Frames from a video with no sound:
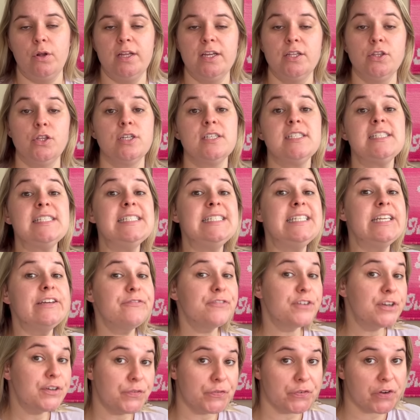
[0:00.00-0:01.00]
It looks
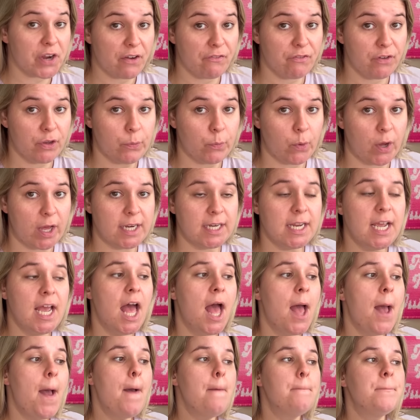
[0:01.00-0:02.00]
different for everyone,
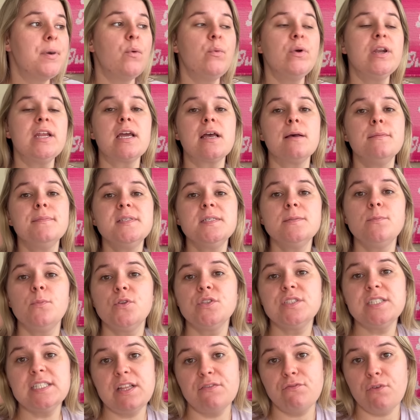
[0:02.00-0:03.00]
But when it comes to
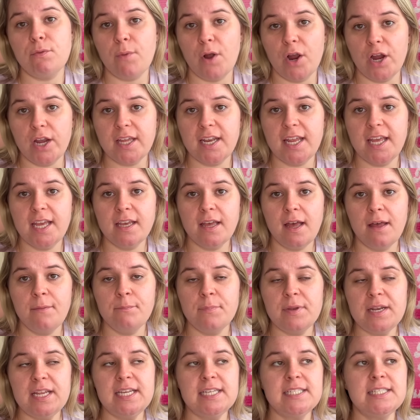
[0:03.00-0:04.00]
multi-level marketing
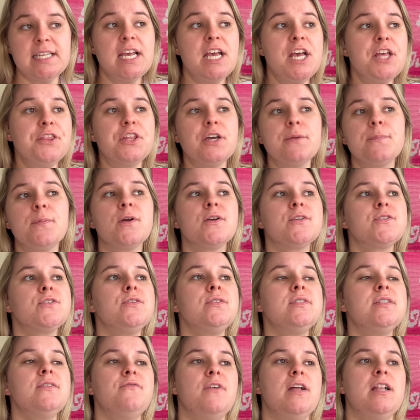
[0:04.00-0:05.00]
companies, their
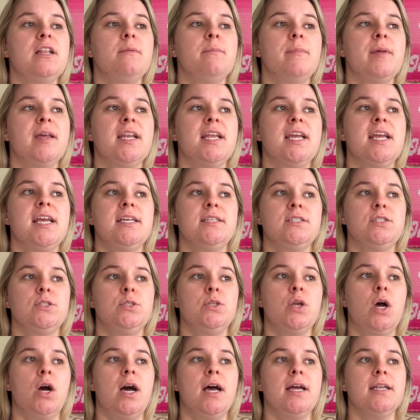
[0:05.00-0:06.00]
personal development is
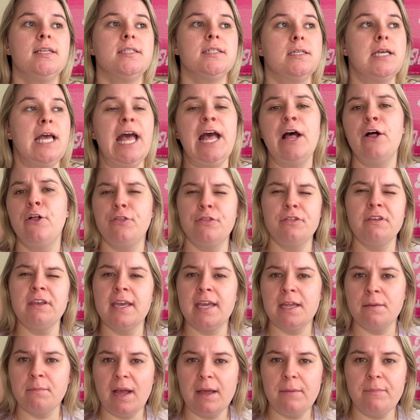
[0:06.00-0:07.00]
not healthy,
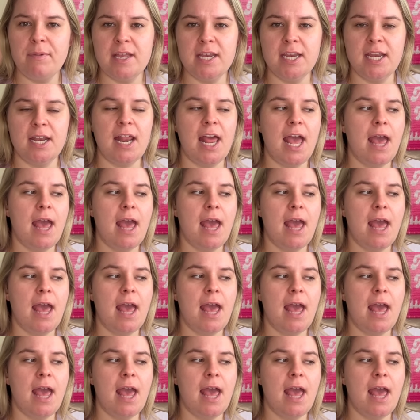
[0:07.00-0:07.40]
in my opinion.